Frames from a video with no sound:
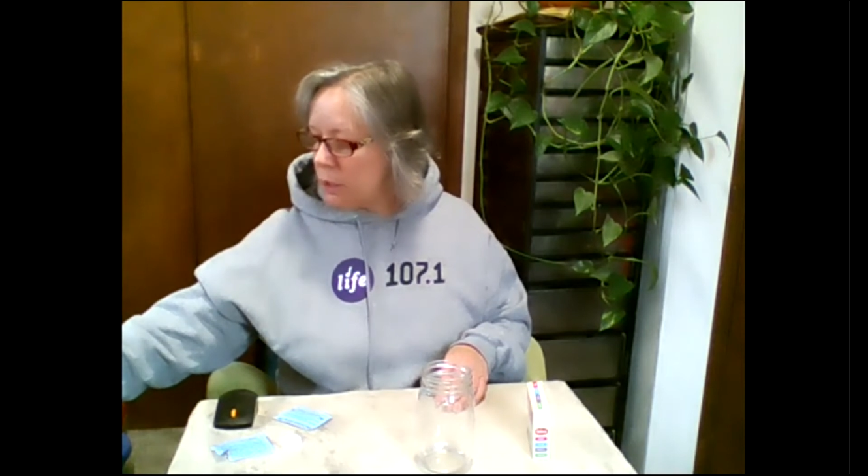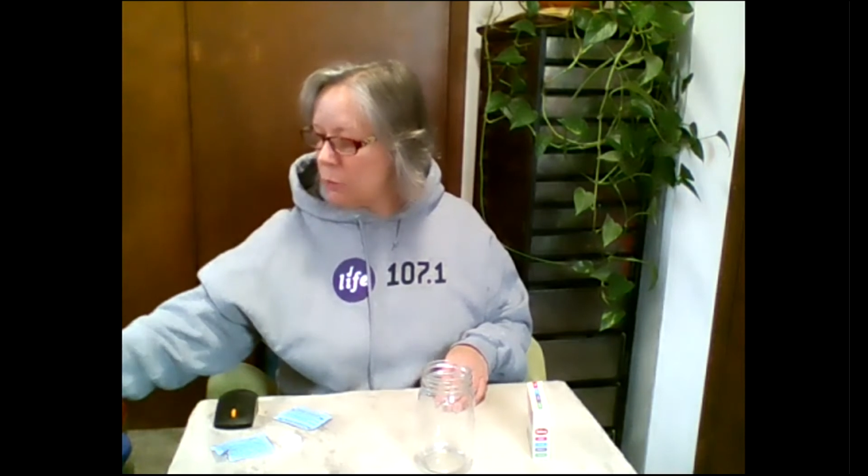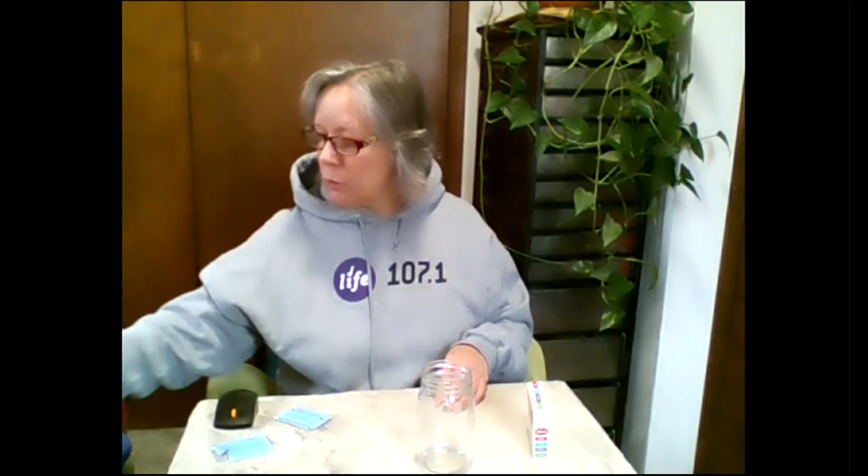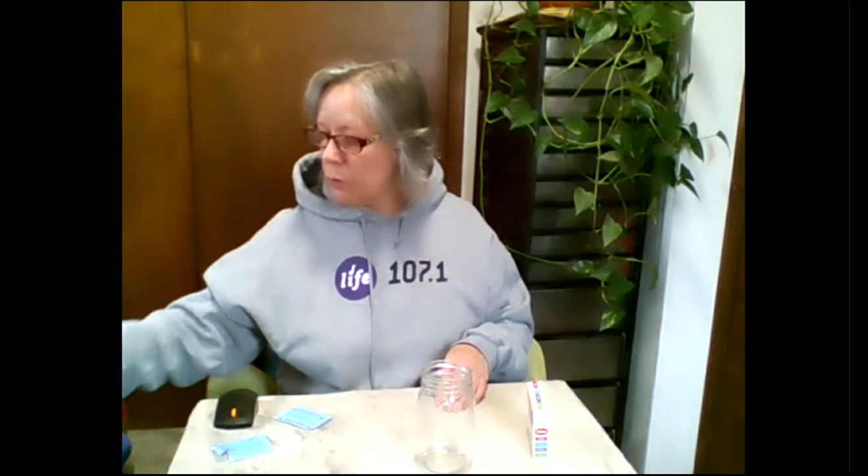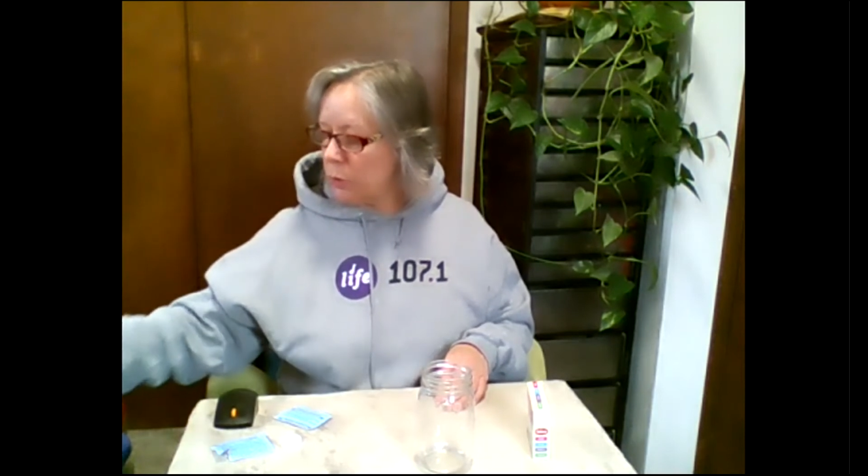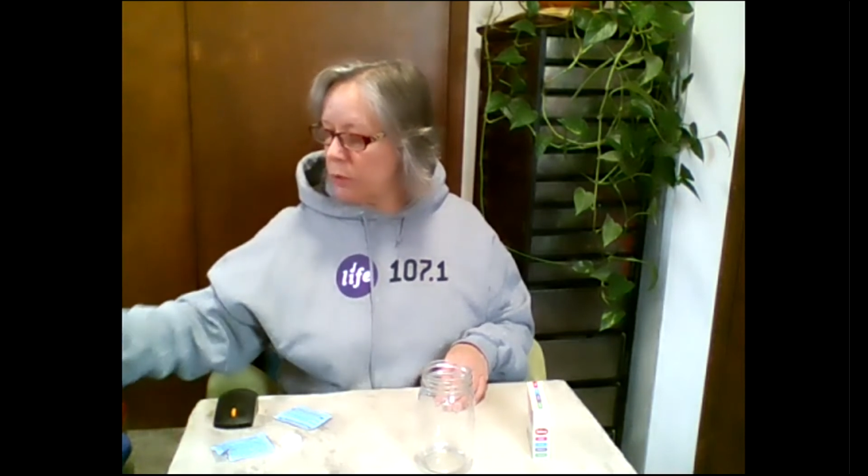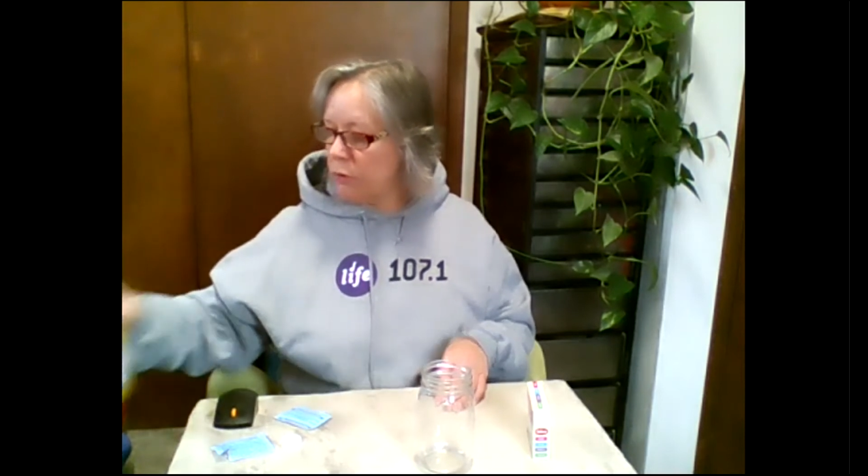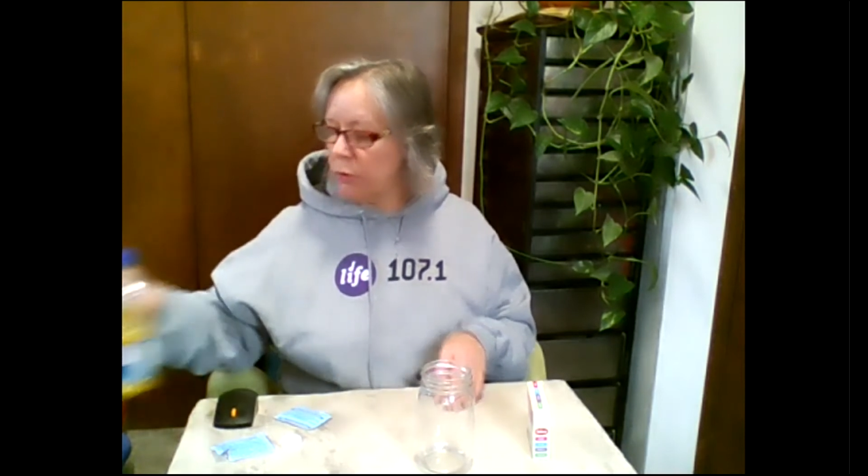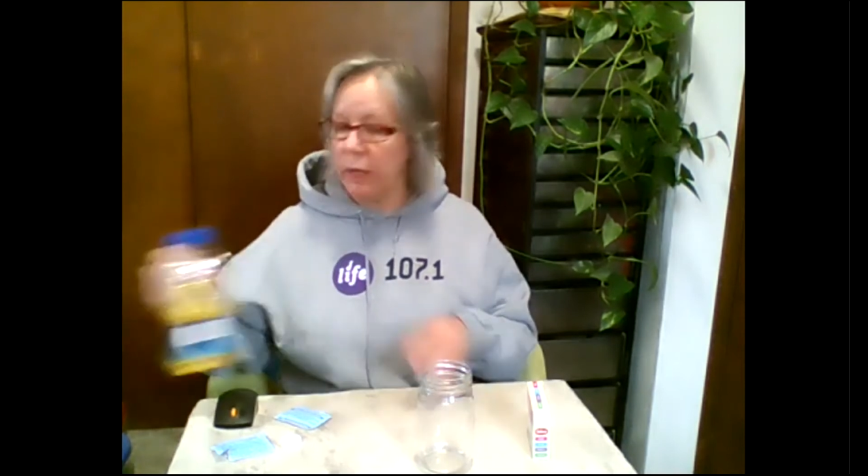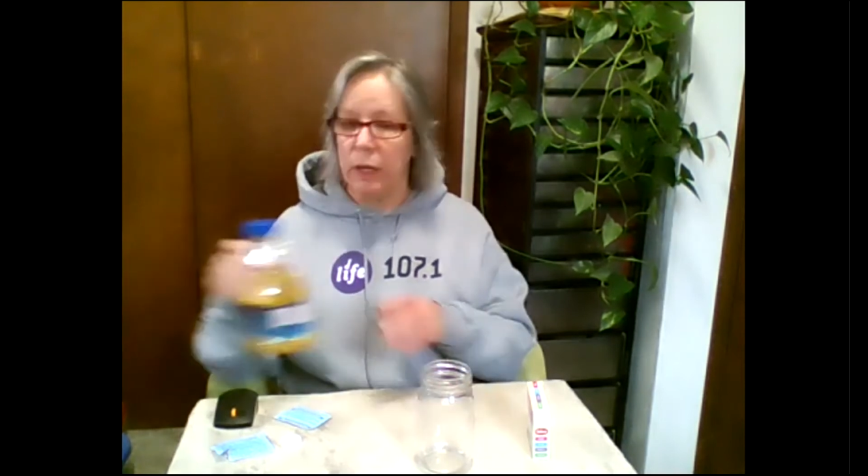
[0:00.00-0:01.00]
We're going
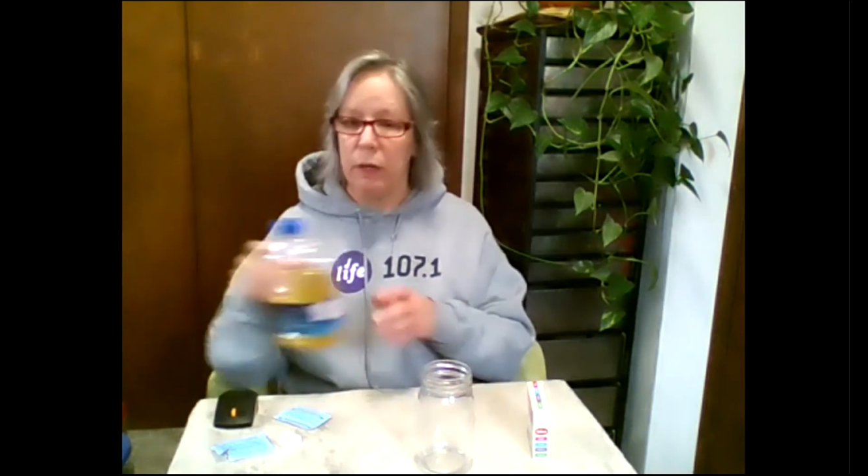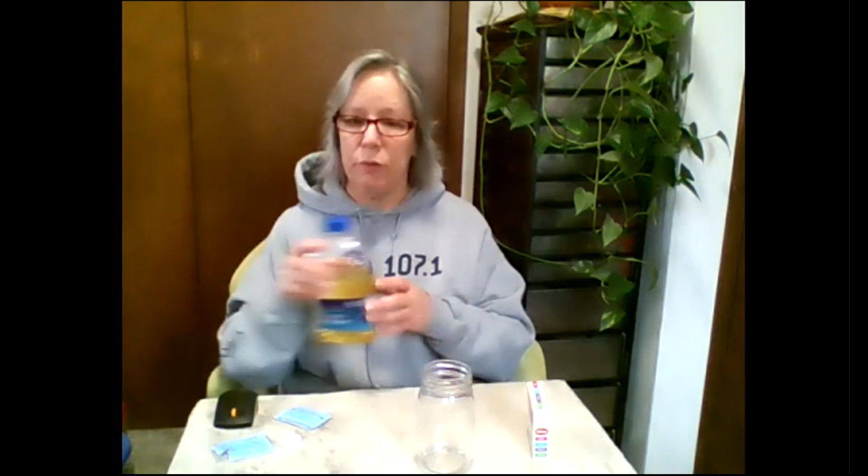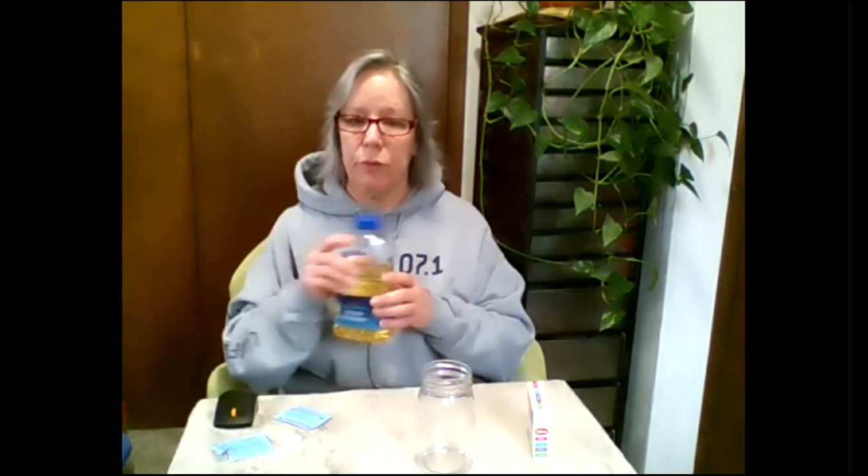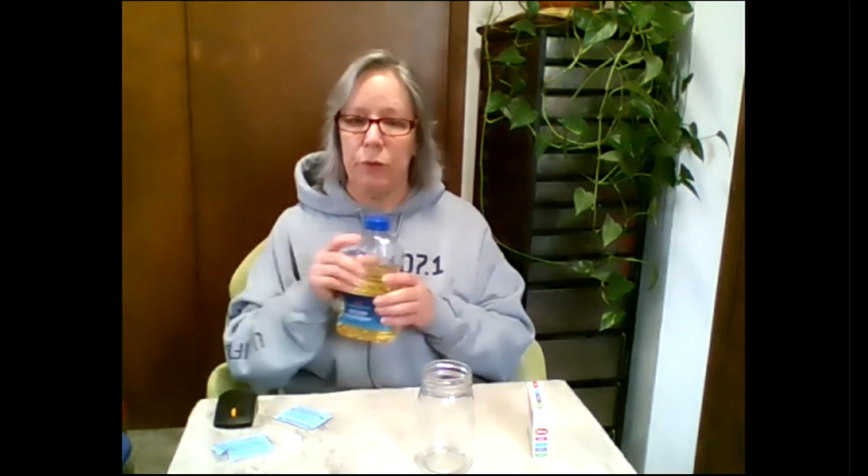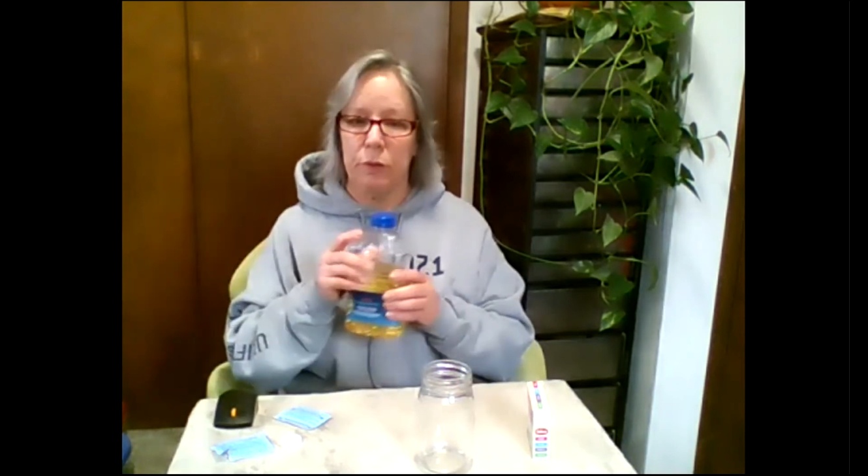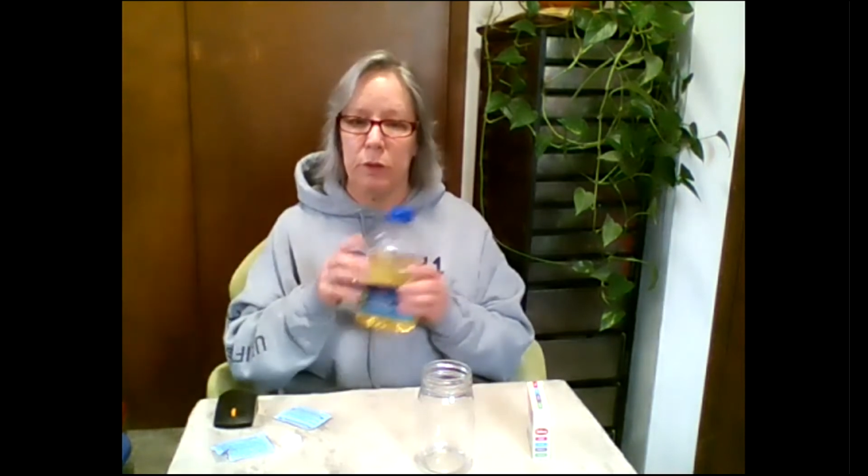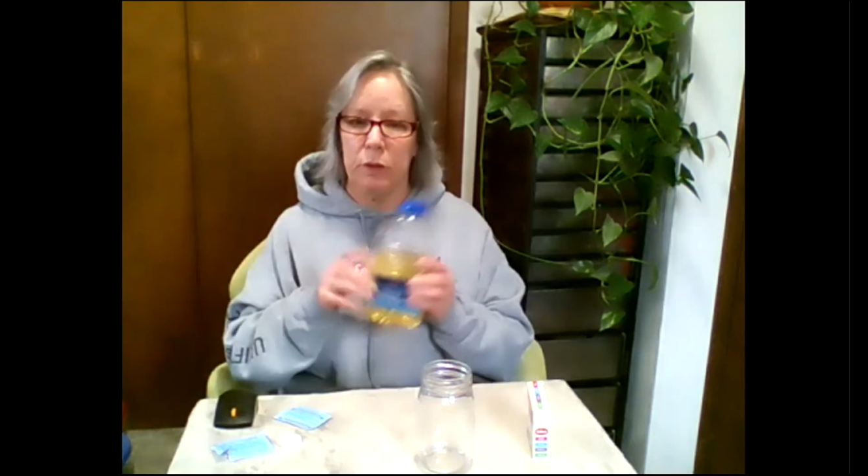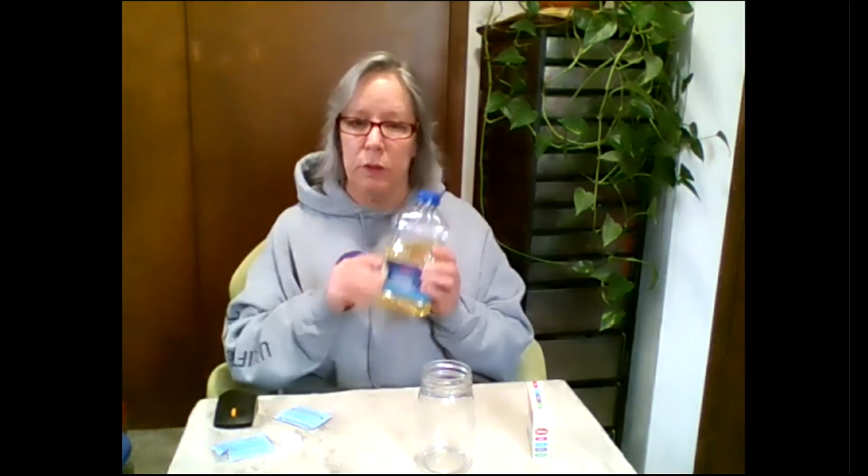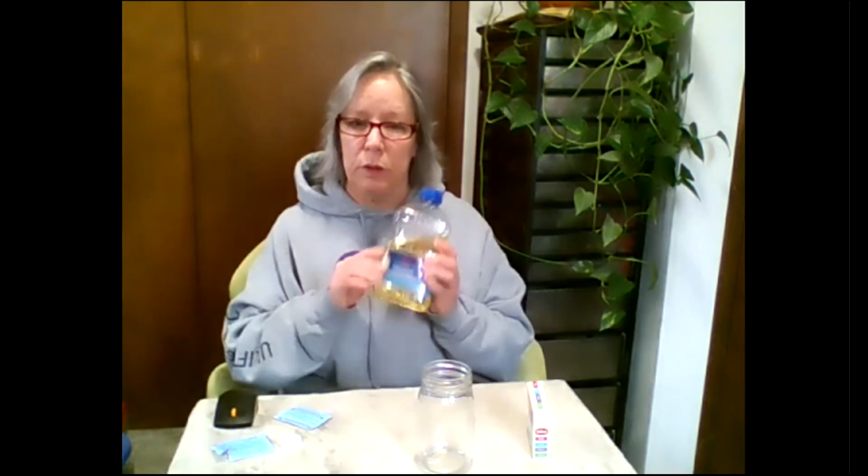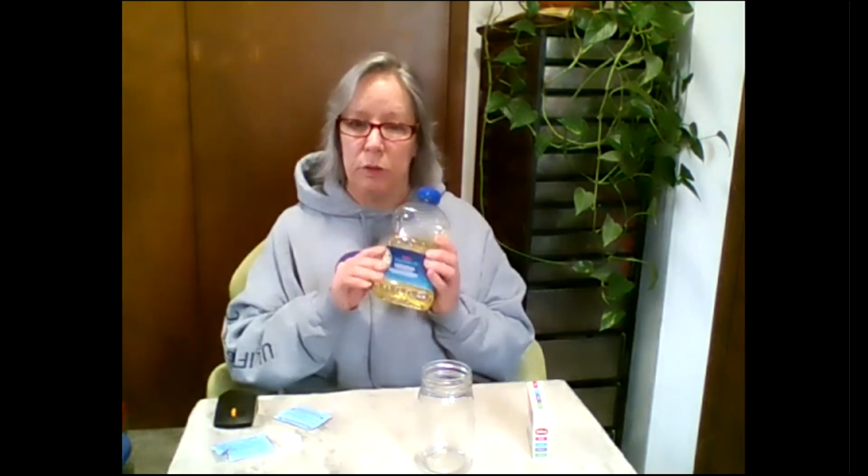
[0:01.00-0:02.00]
to have
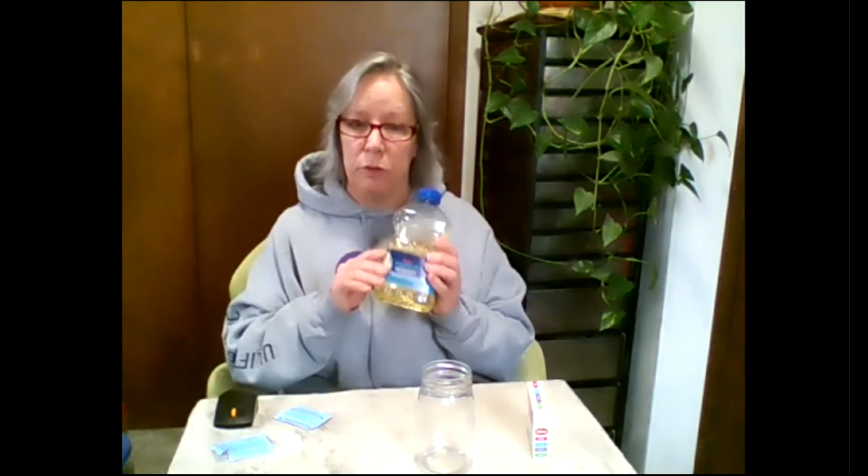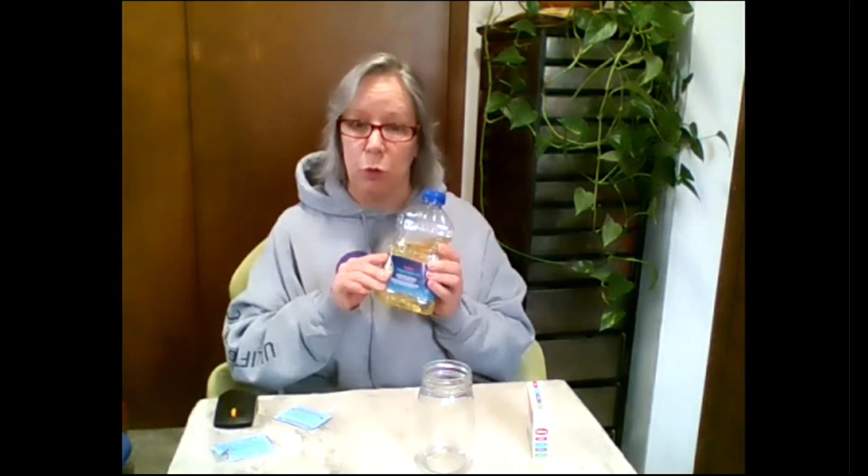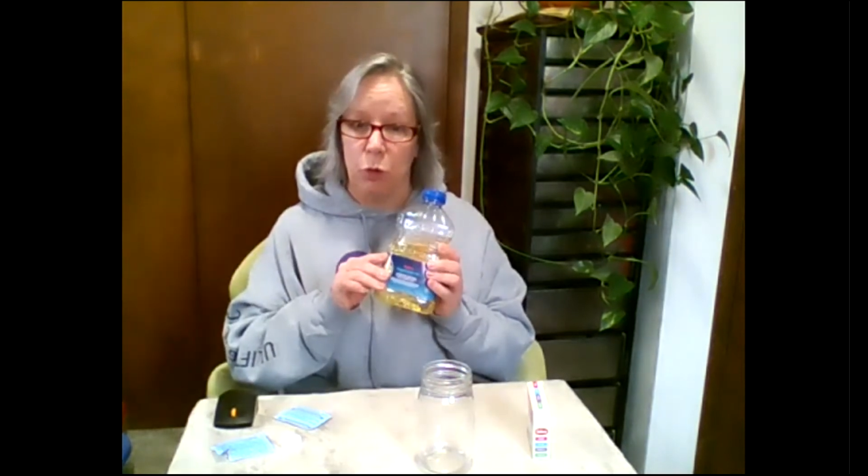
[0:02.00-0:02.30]
some